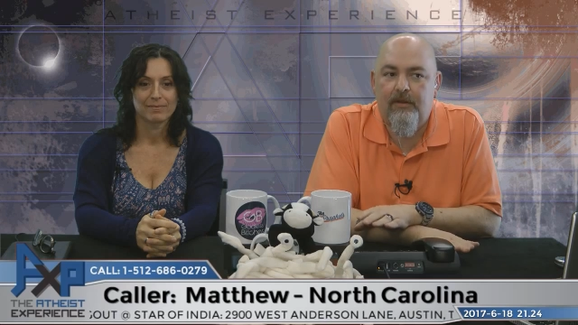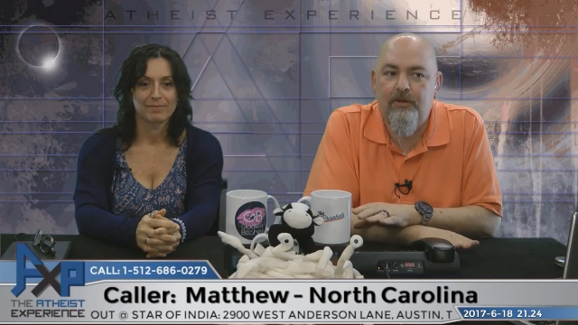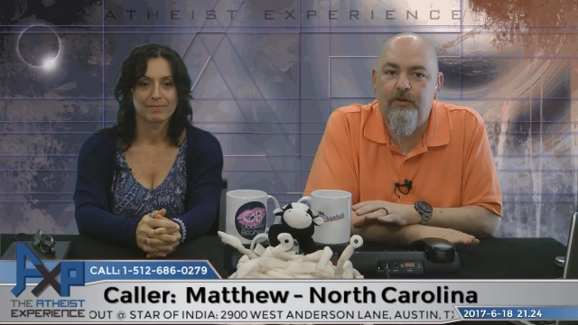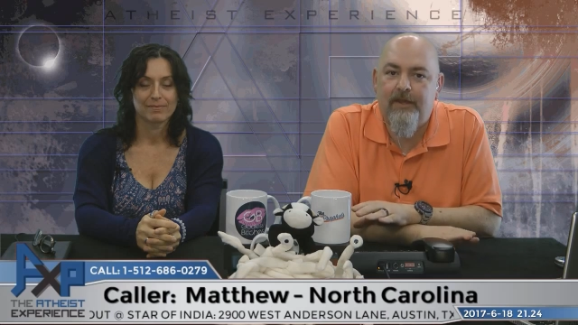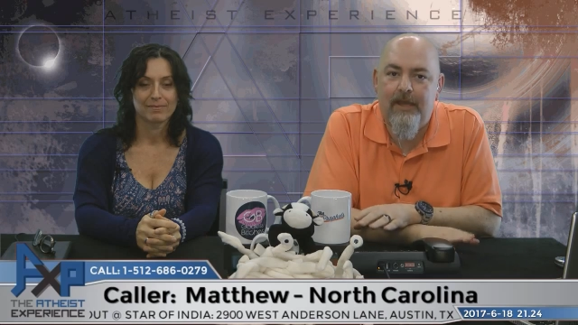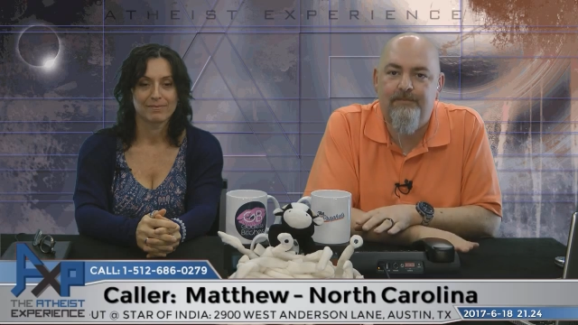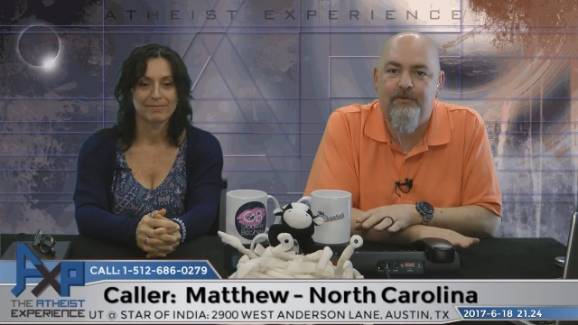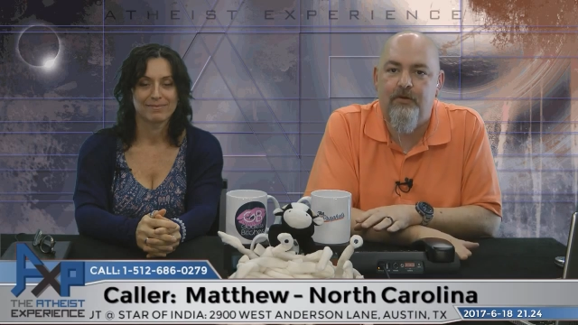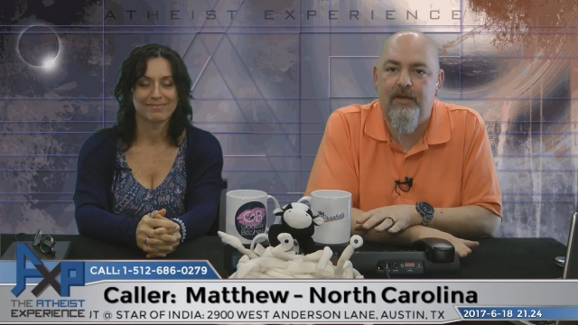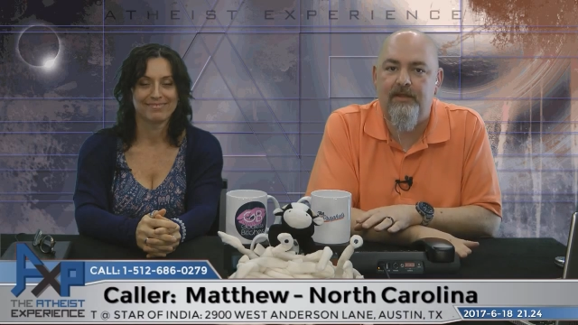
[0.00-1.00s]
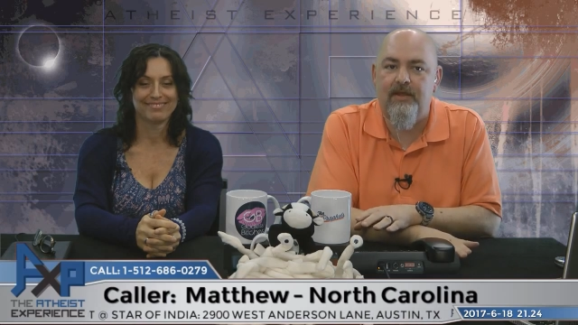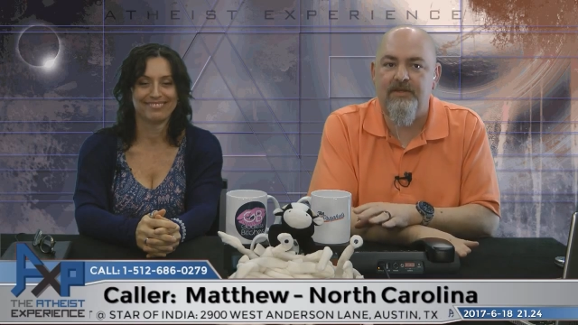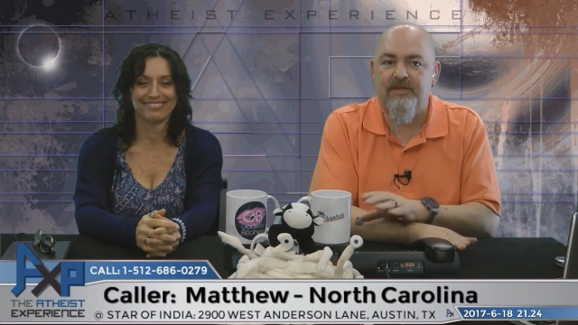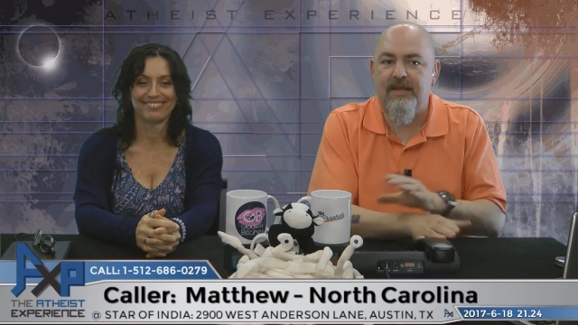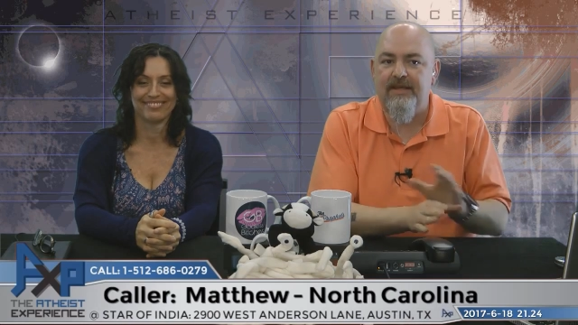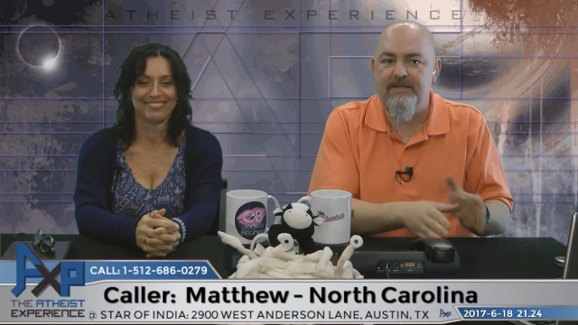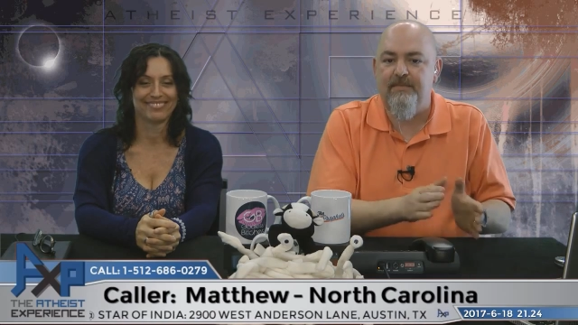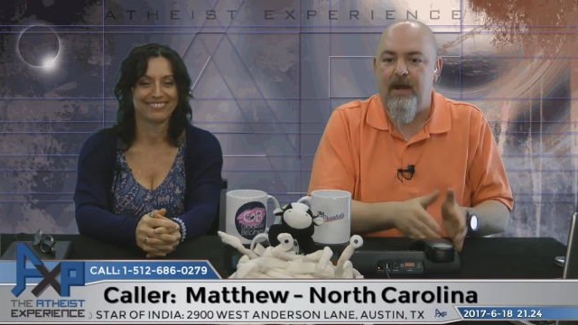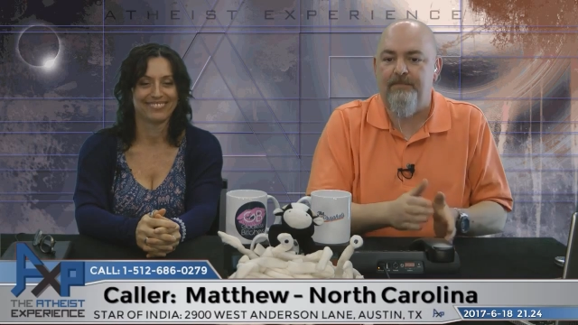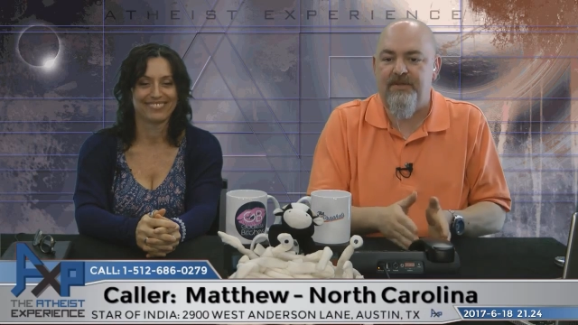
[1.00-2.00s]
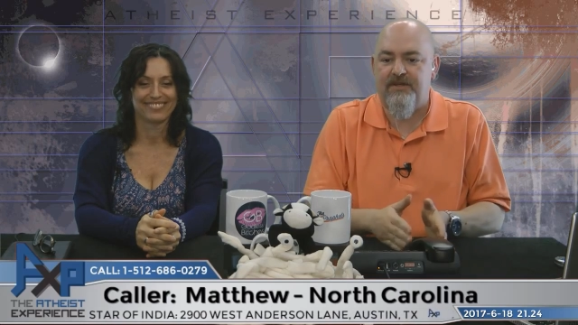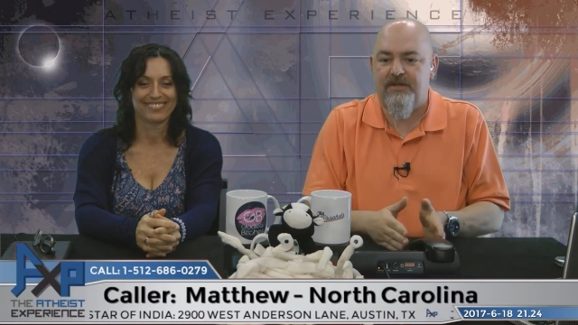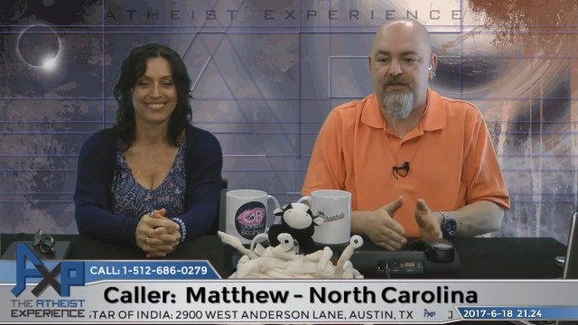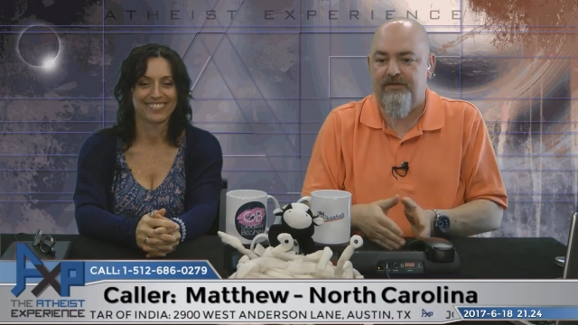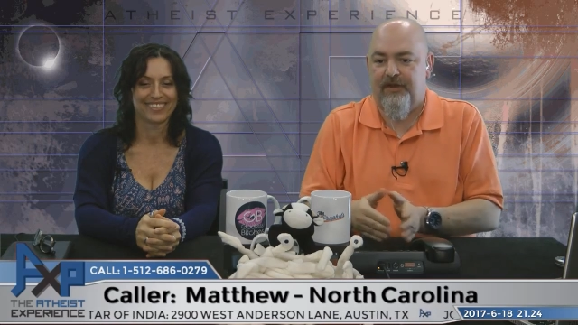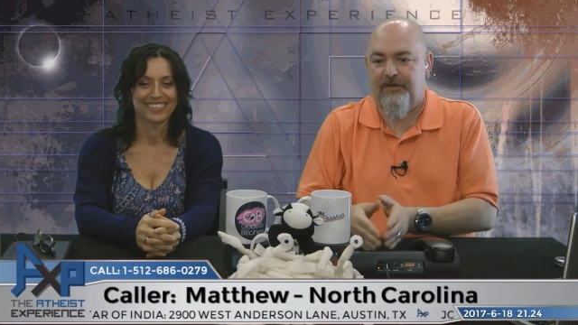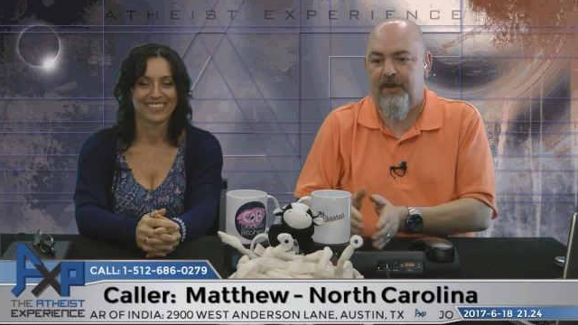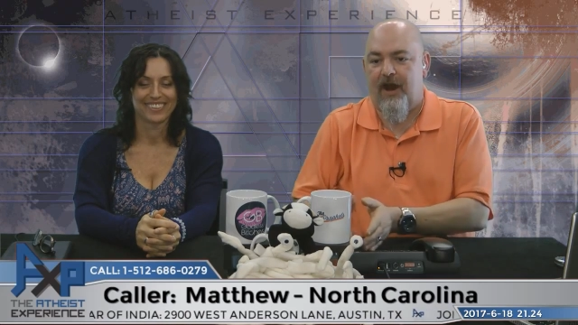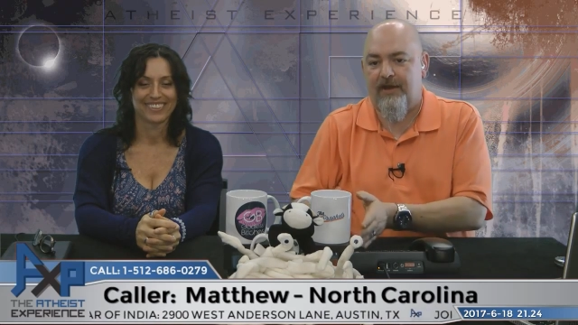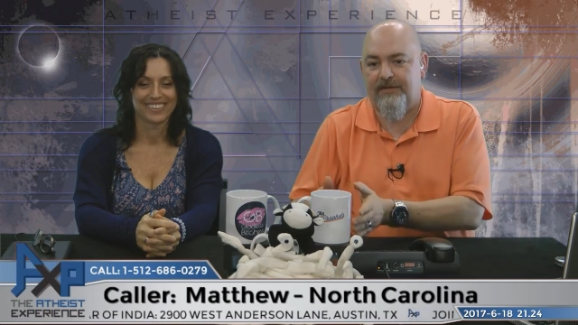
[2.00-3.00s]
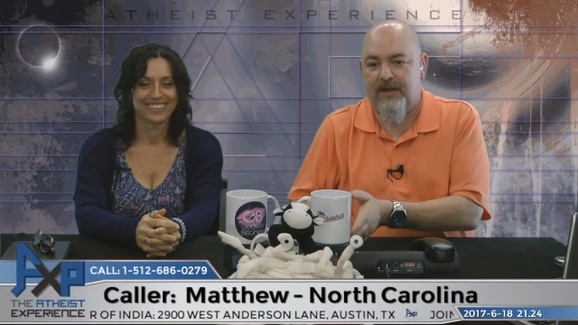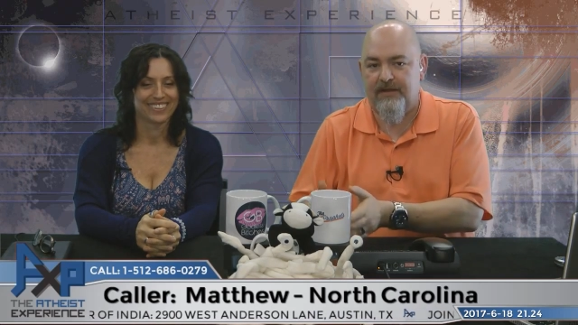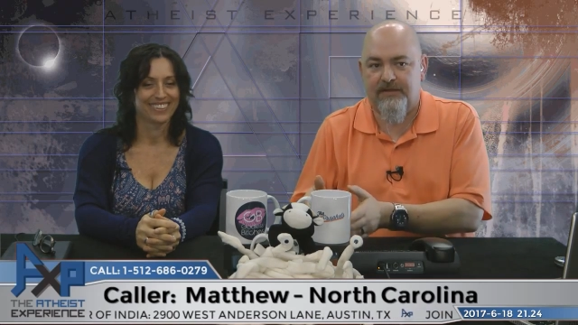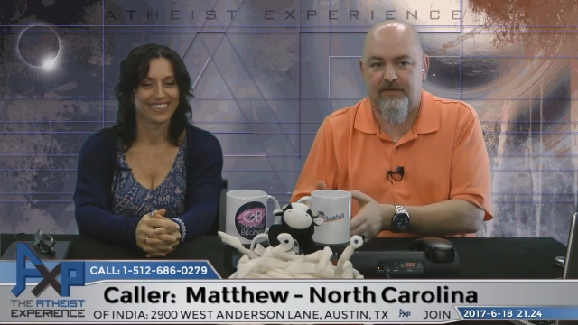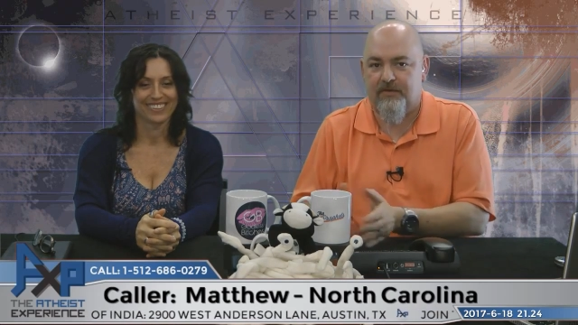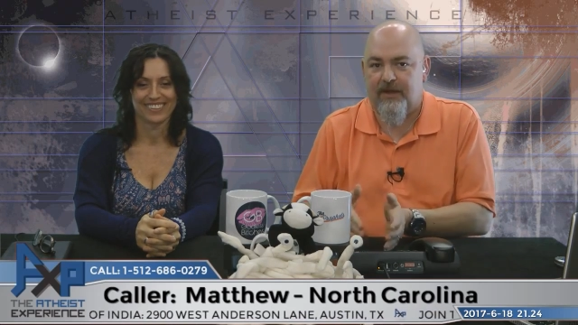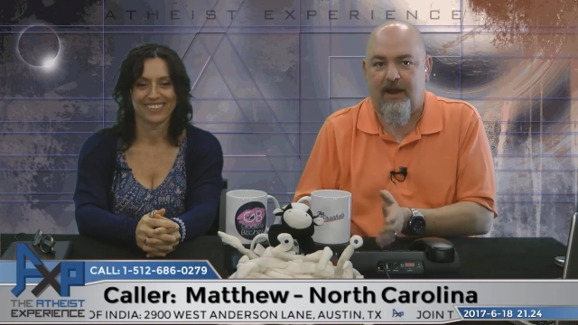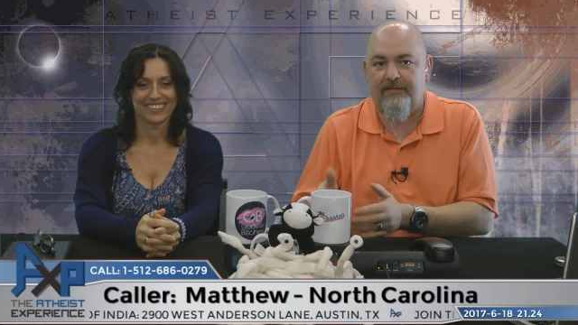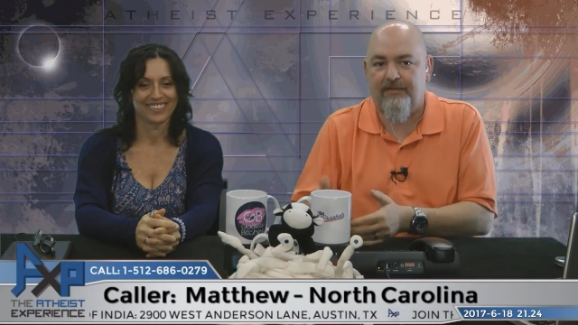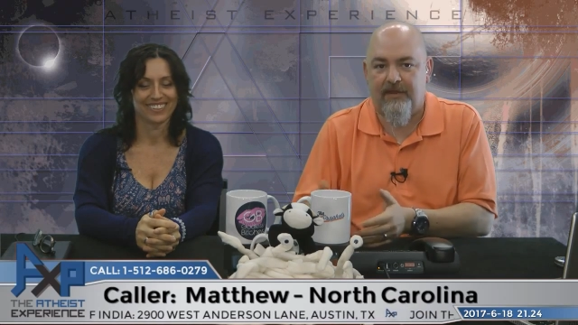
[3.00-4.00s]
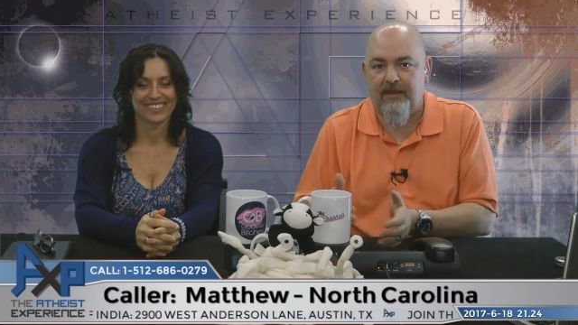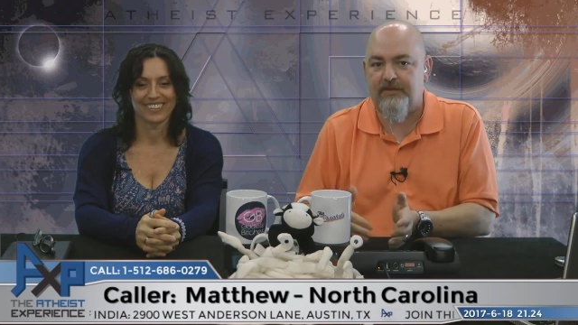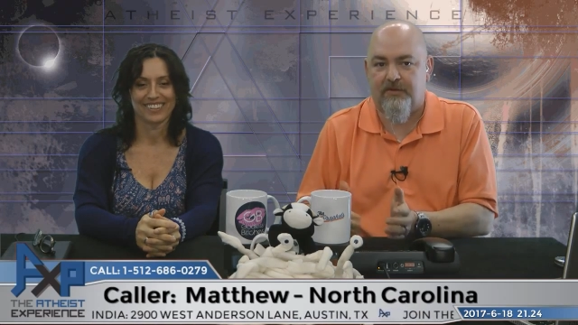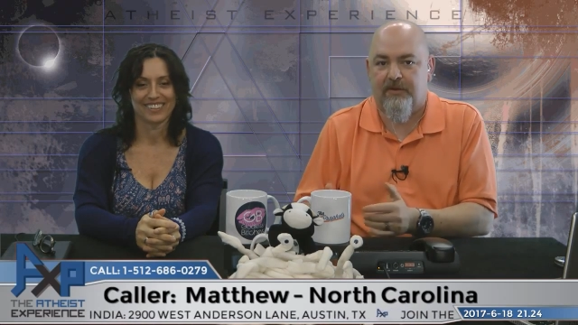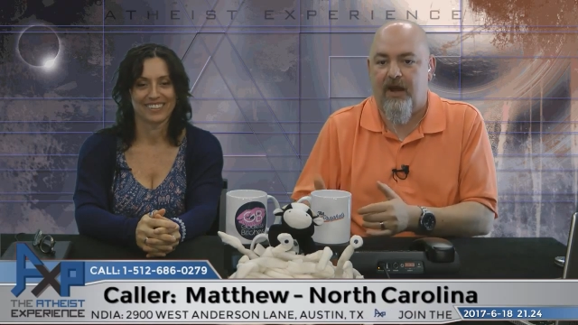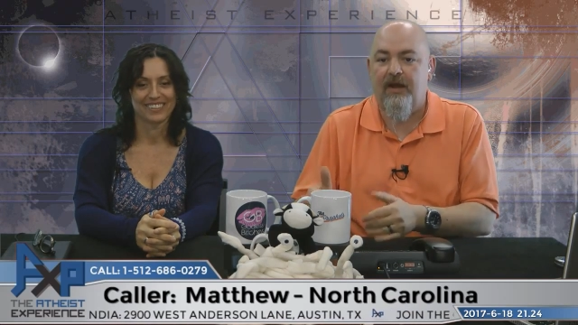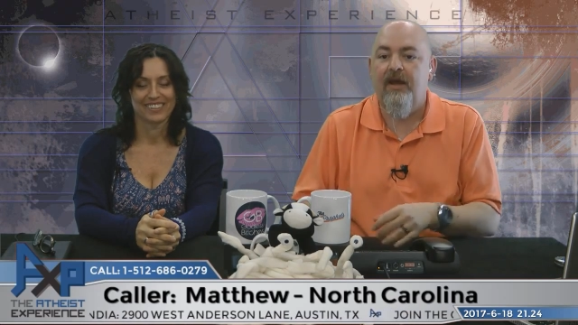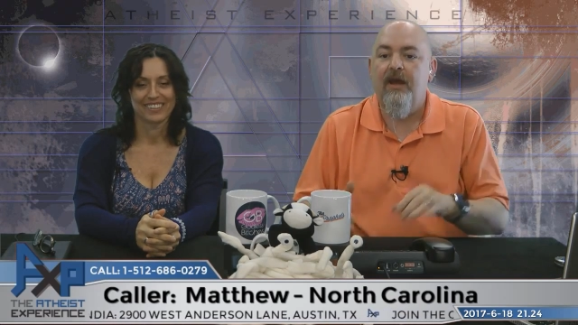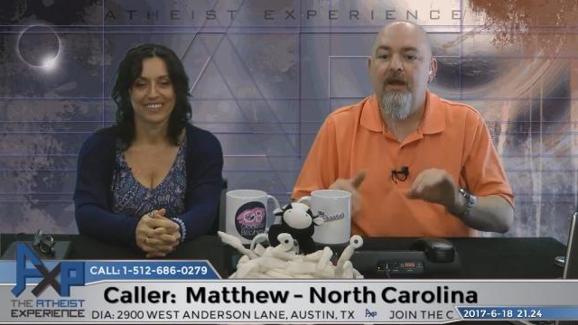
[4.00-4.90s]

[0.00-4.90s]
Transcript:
Speaker 1: You keep yeah. doing this. Is my position that God does or God thinks or God.